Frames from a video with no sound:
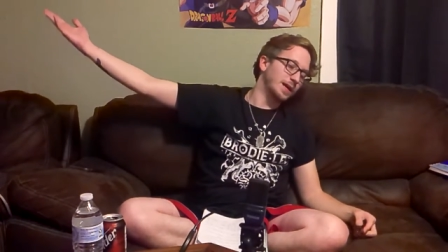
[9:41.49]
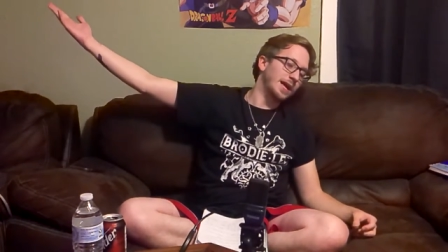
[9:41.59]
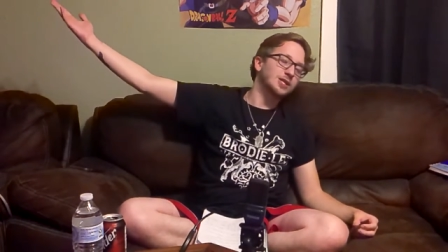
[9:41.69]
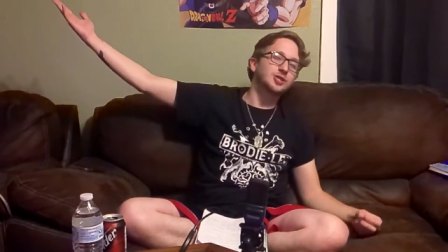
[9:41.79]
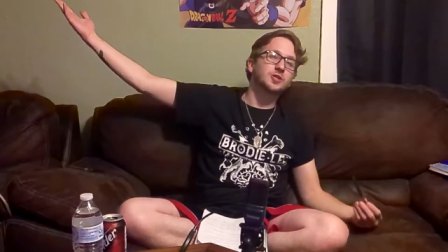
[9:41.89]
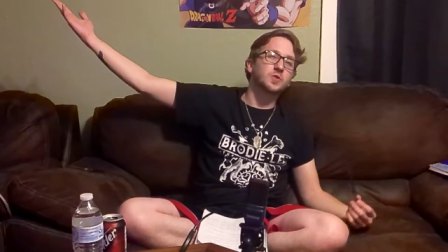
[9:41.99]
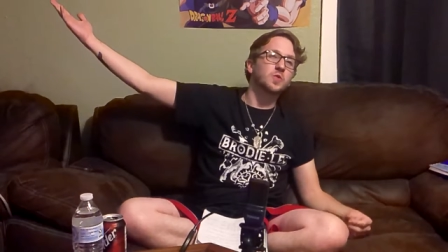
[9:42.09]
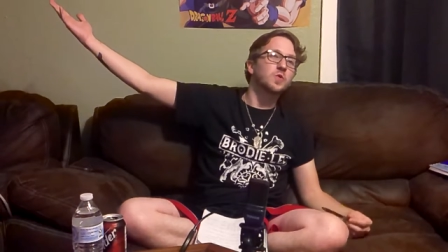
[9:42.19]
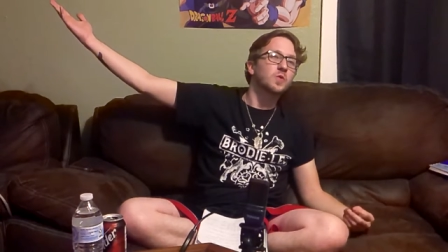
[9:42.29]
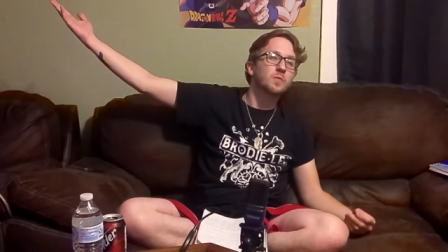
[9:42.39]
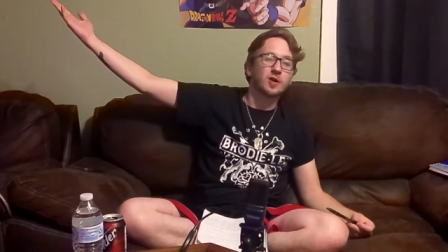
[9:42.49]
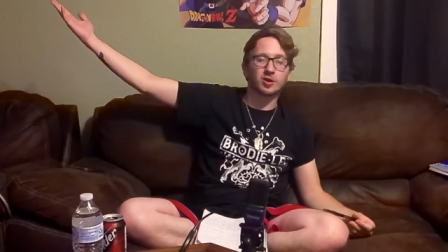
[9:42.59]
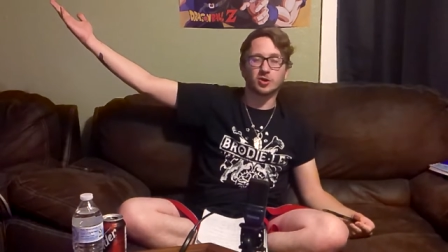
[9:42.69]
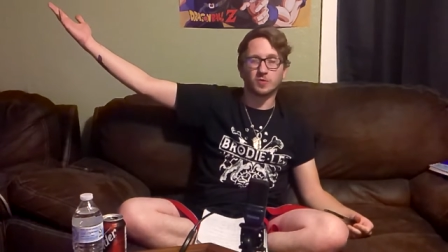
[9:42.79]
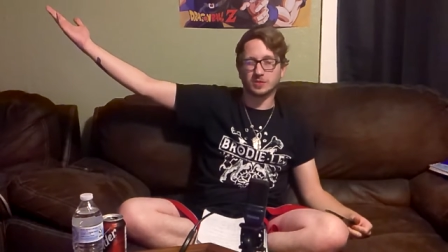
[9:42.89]
edgy, cool
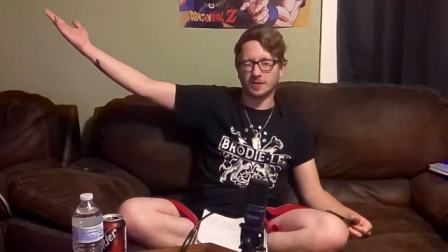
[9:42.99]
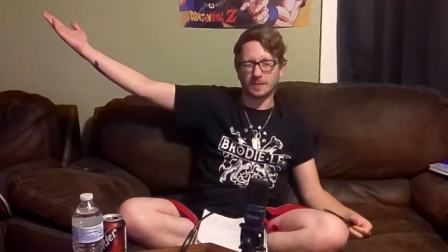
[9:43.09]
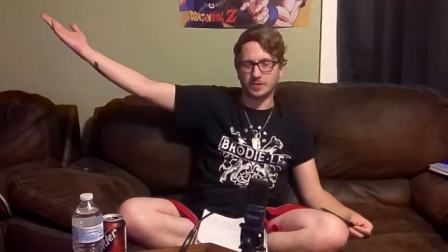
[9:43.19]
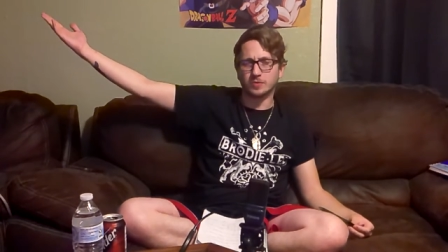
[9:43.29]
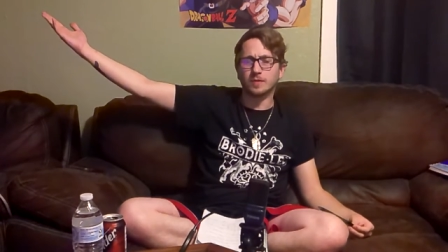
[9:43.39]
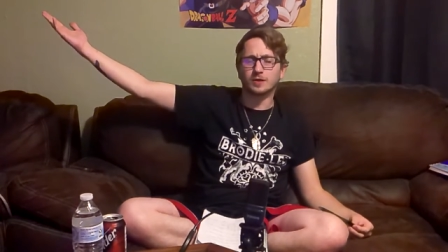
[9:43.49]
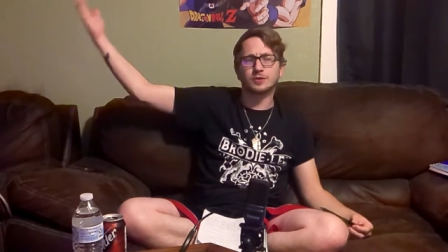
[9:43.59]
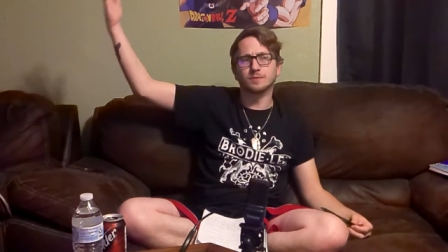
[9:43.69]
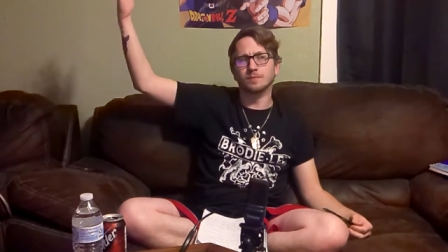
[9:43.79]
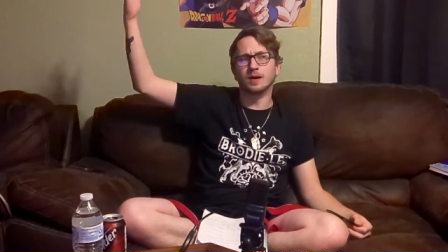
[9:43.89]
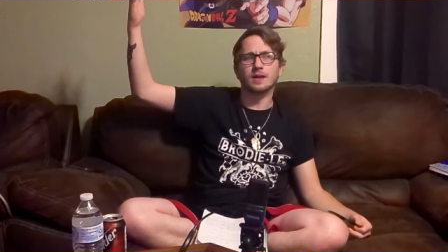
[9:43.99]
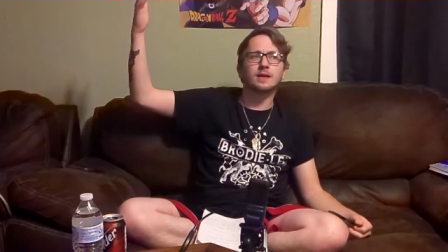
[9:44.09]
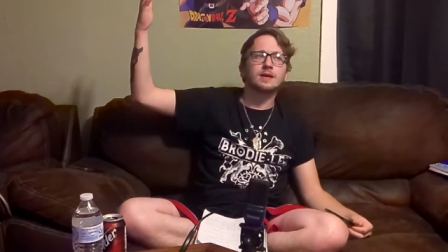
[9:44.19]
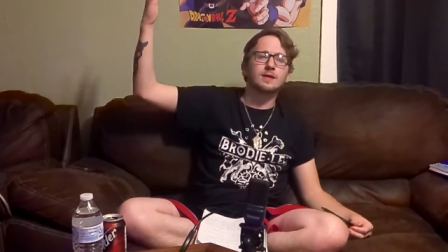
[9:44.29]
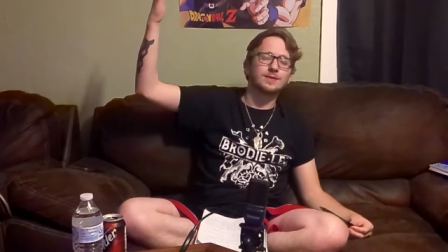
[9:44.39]
Parker was a bit too much, but
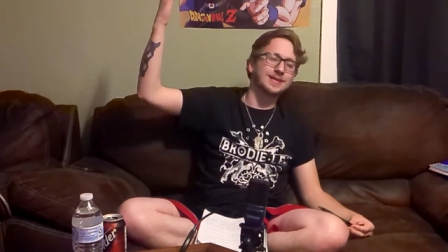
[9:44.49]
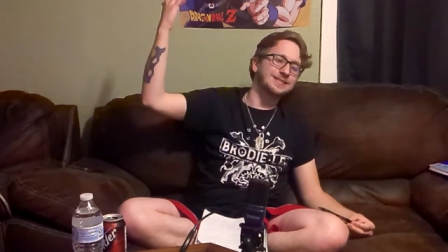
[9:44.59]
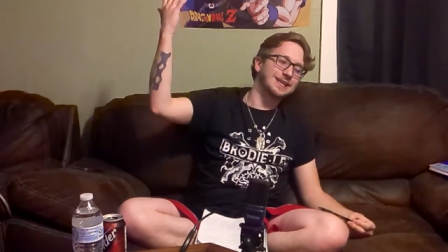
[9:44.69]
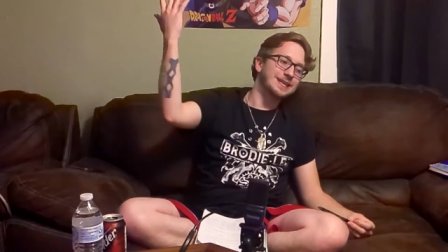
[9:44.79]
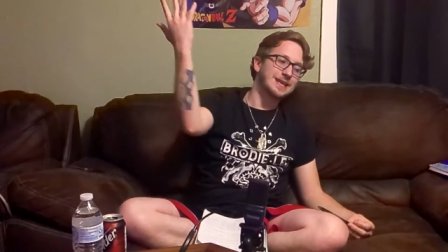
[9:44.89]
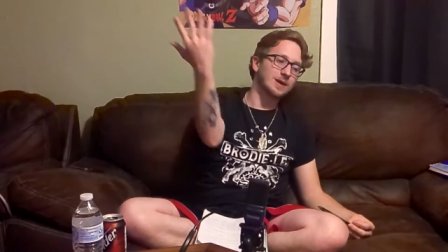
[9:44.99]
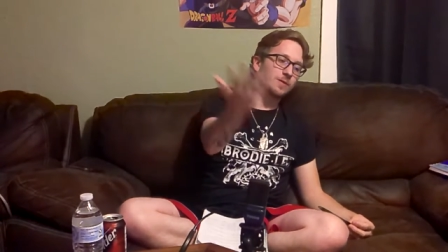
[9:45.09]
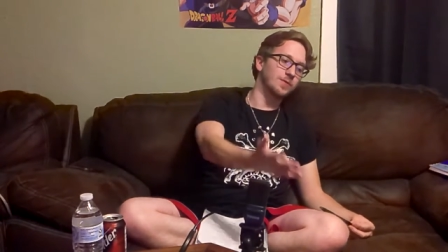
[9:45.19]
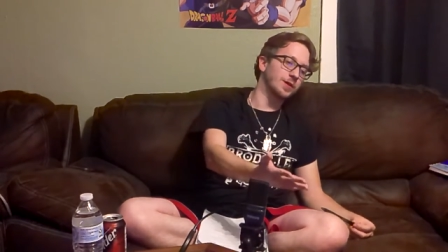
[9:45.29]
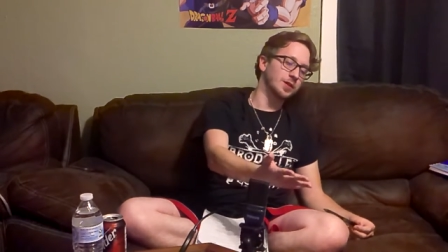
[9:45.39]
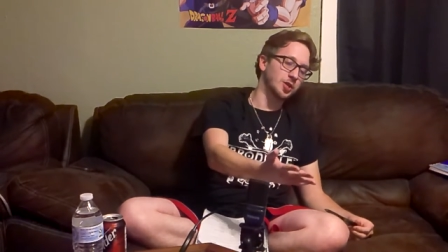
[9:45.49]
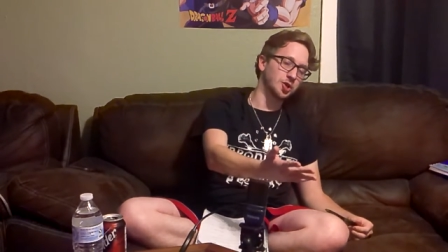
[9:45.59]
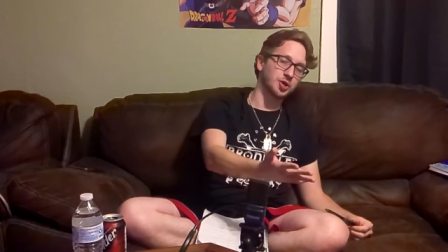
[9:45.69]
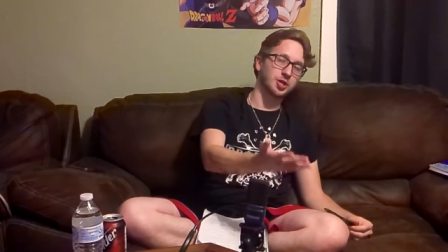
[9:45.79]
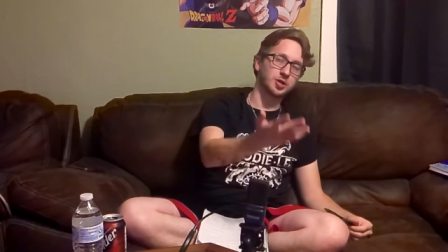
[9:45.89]
they did nail the
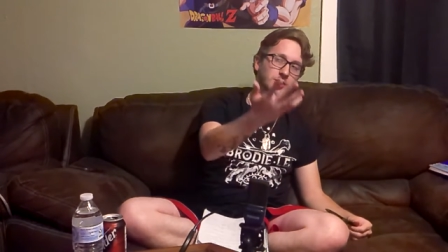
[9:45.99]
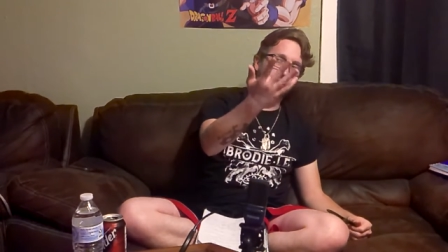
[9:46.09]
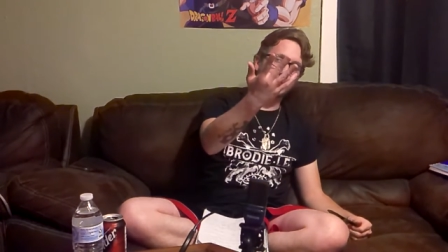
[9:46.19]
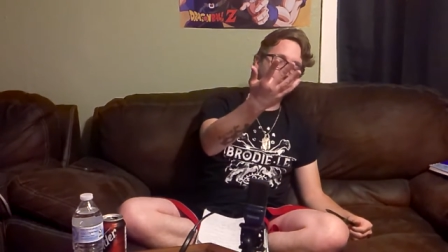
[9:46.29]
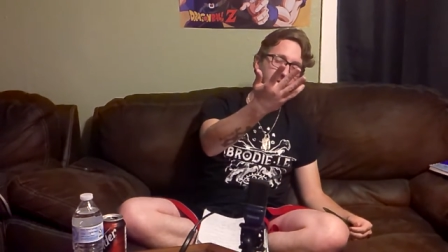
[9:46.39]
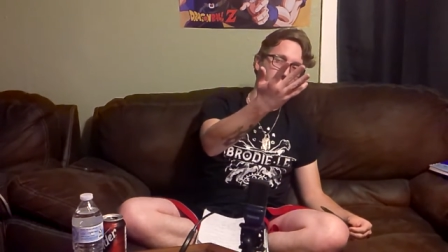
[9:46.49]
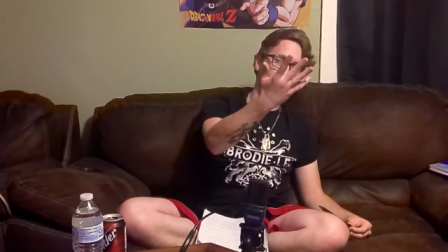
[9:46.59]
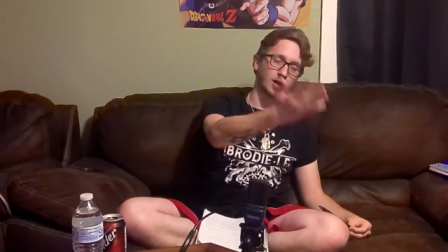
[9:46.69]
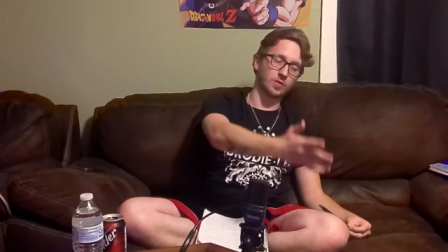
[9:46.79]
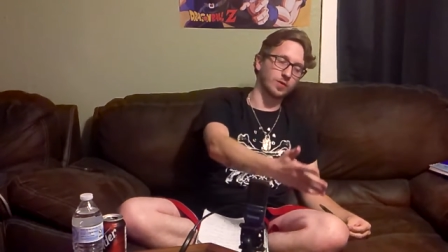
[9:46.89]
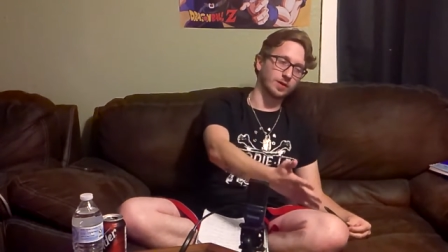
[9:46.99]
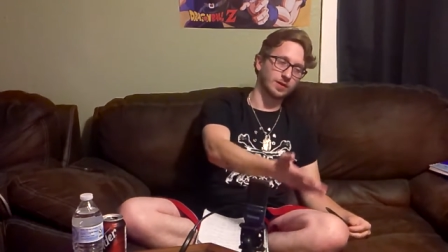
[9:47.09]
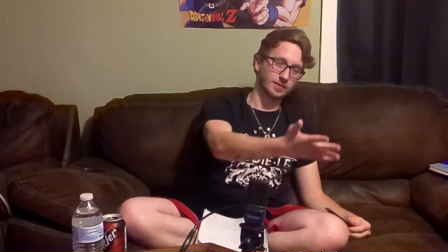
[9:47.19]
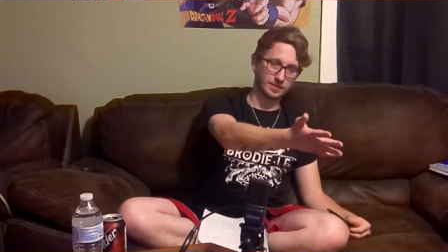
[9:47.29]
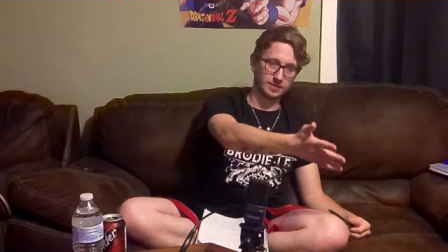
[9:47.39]
nerdier, like, awkward